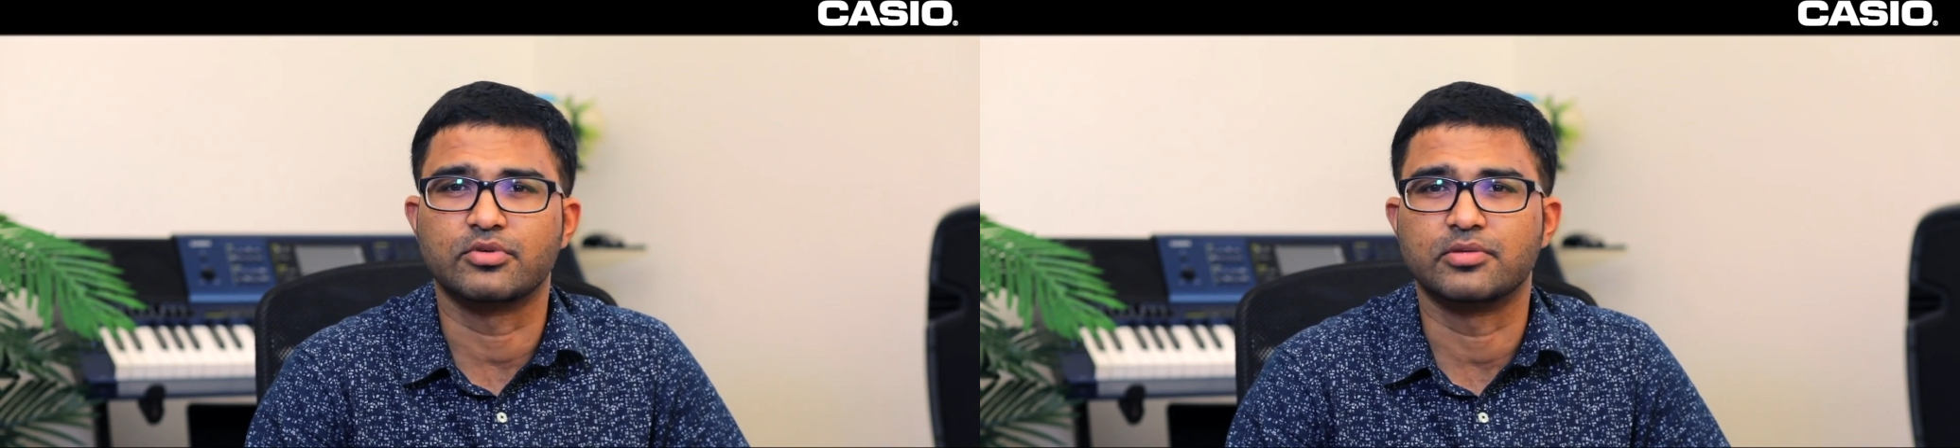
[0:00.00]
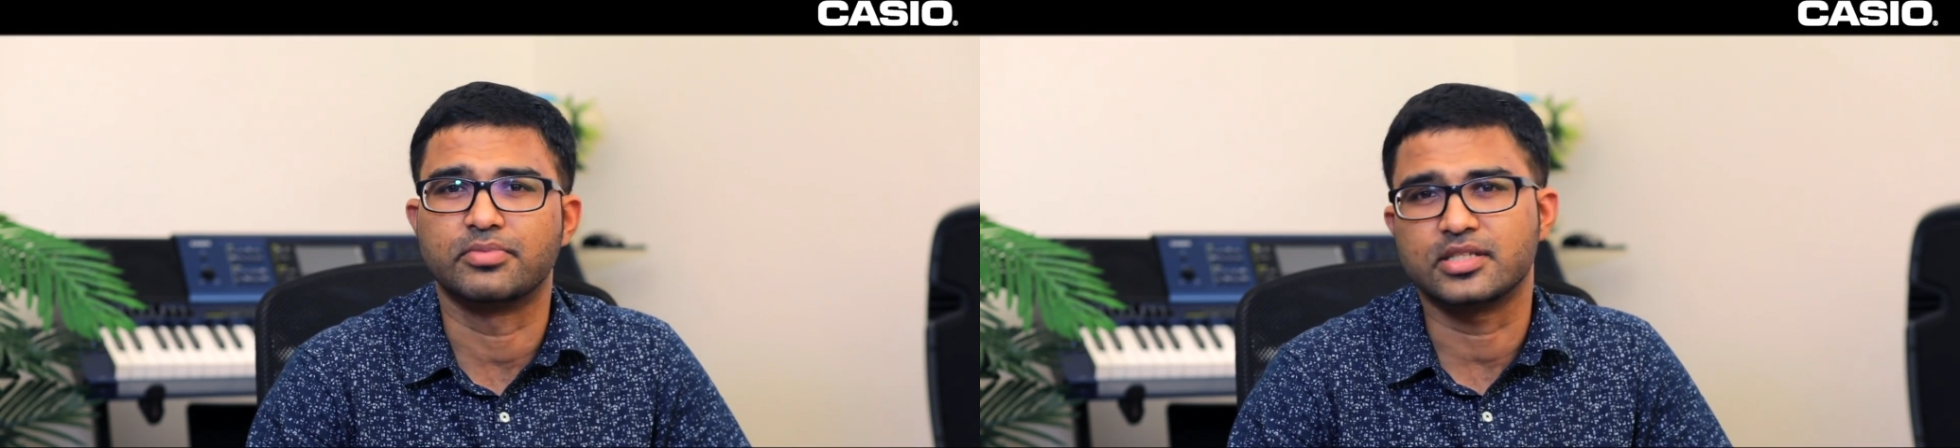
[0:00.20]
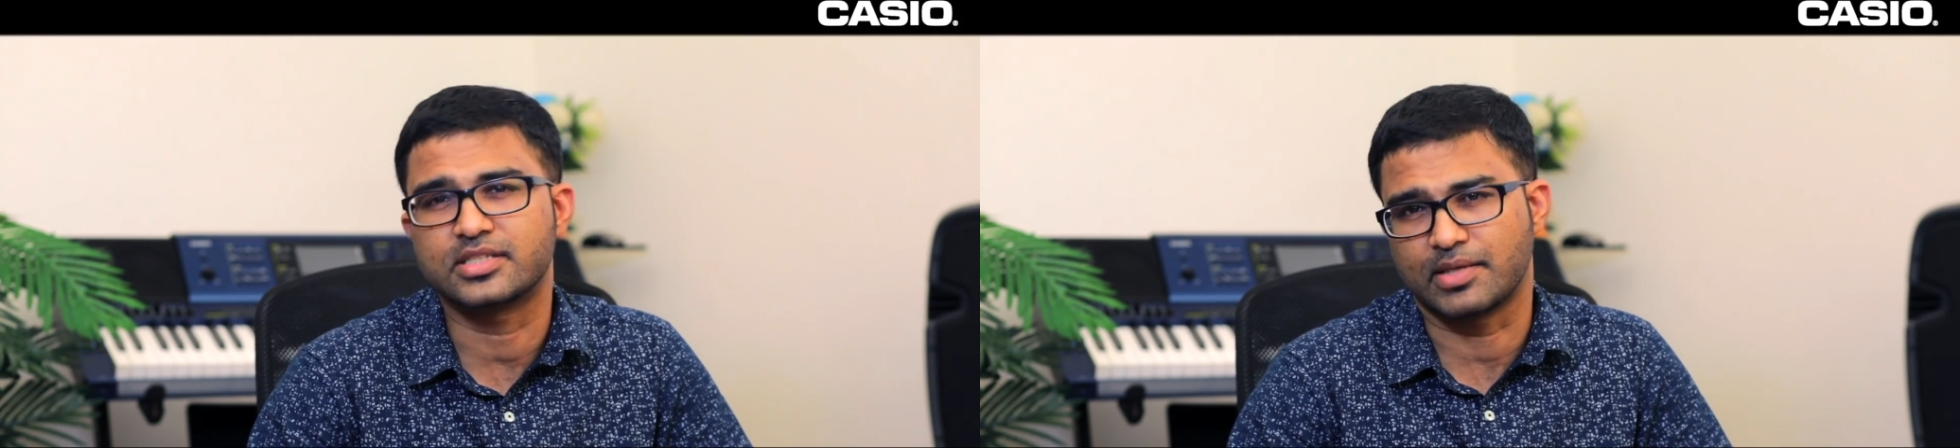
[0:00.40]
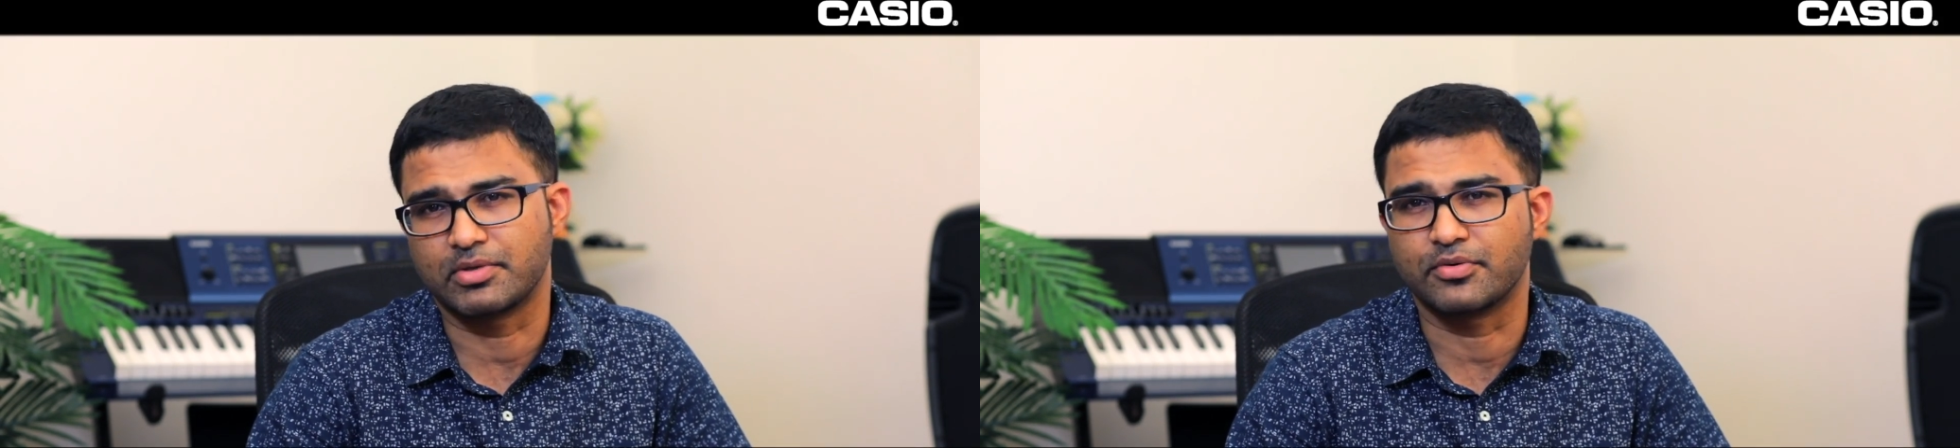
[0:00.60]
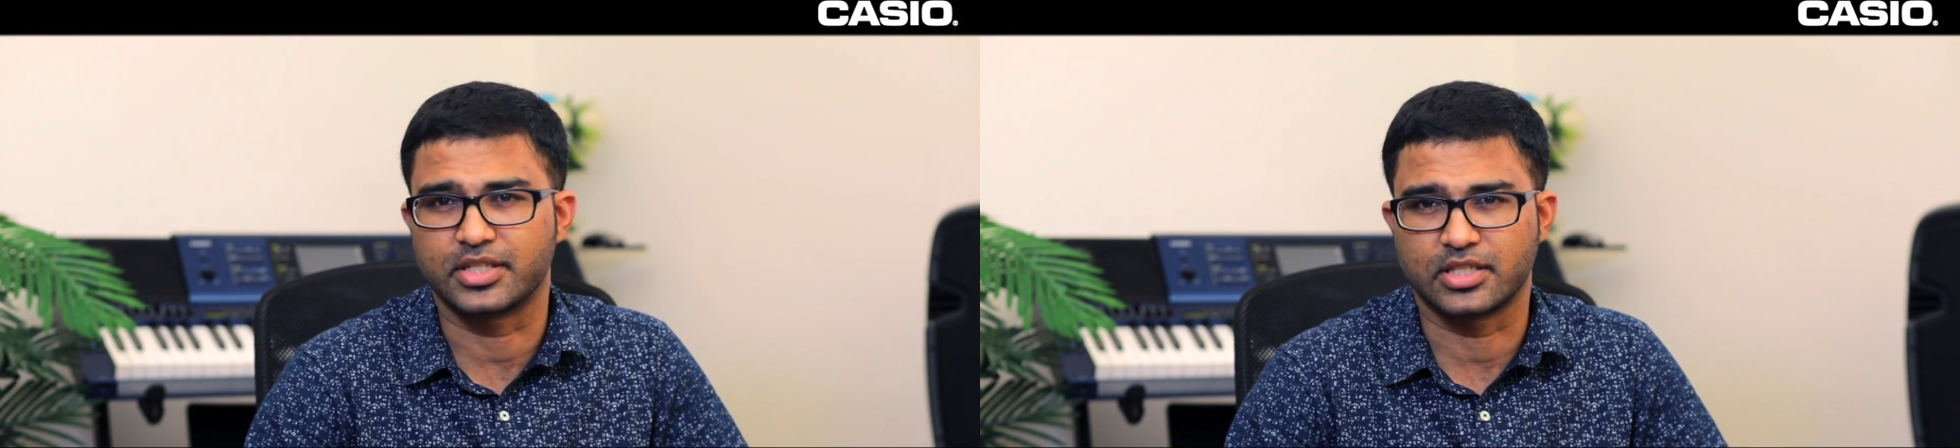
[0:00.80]
will be
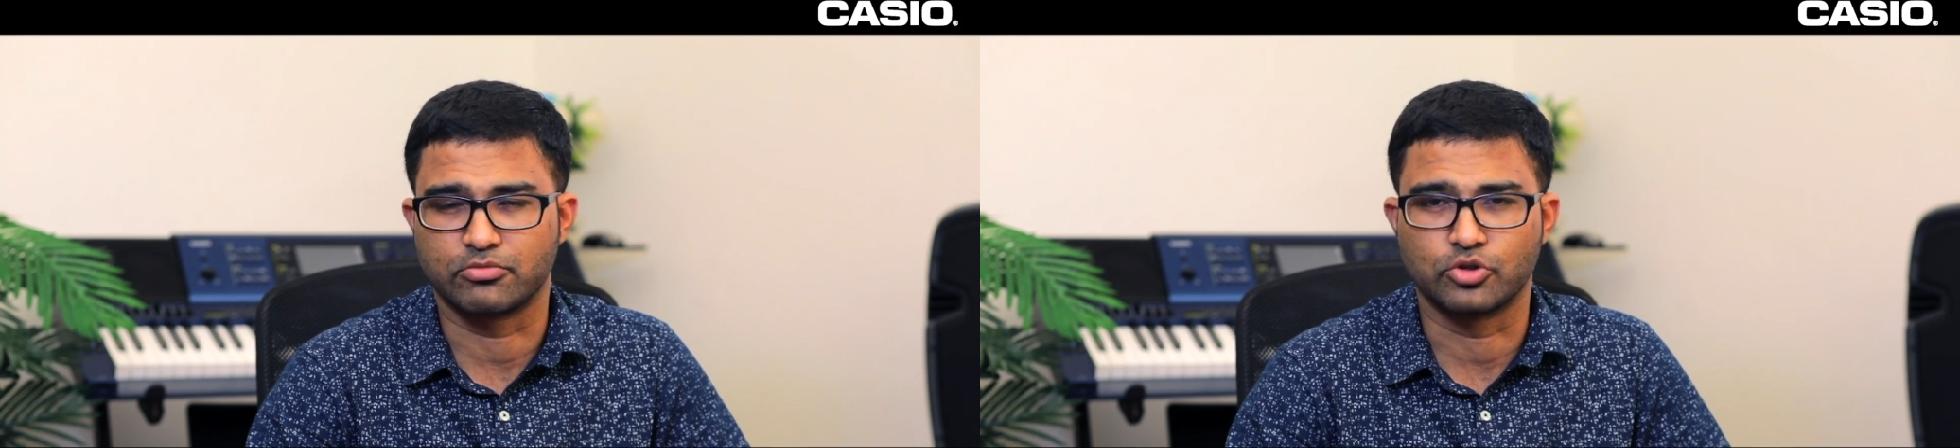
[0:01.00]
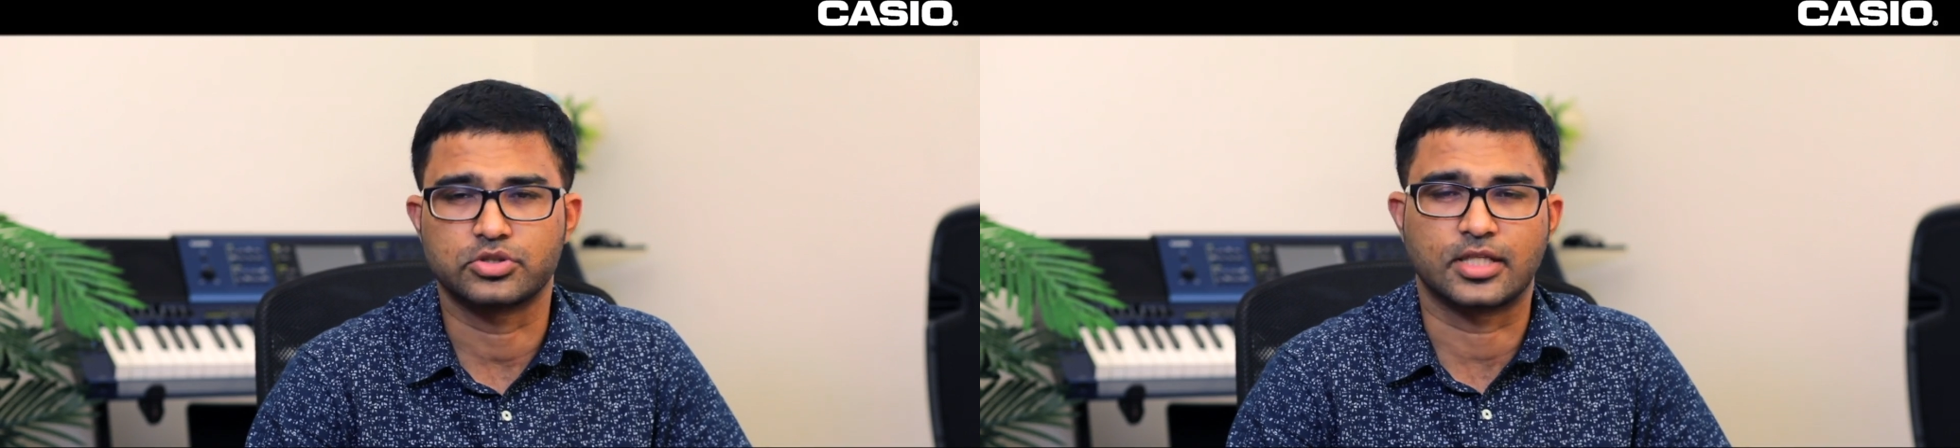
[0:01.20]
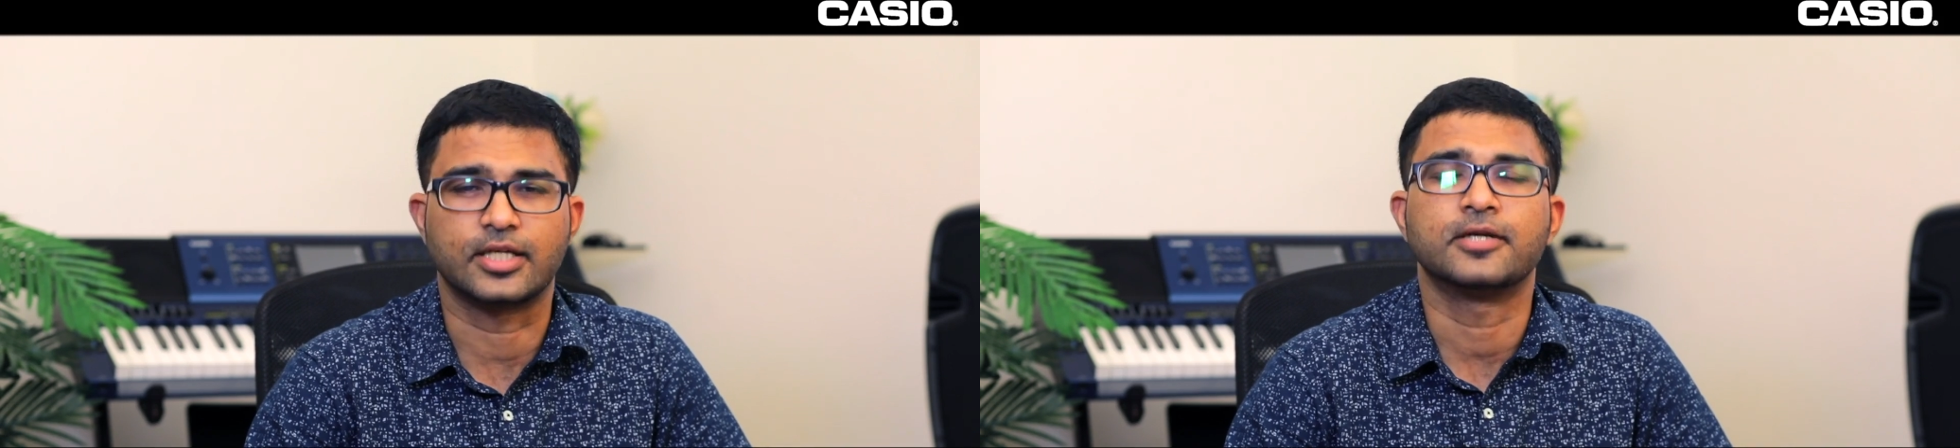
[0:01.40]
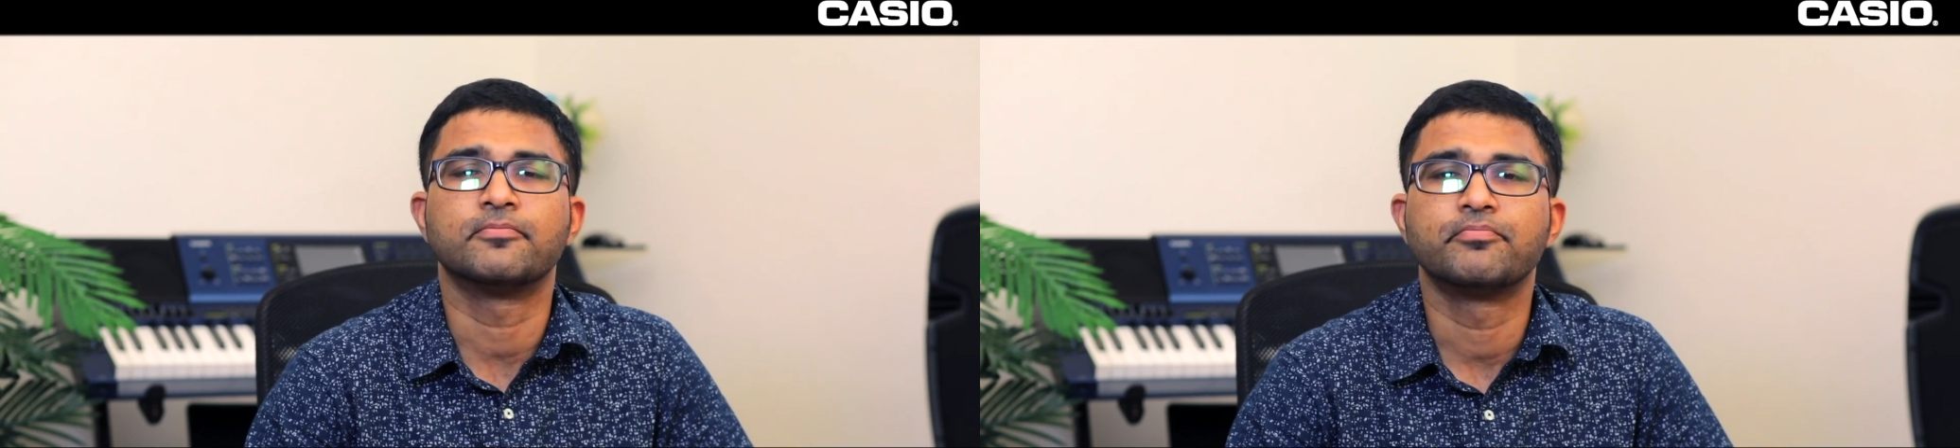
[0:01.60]
semi-weighted mostly.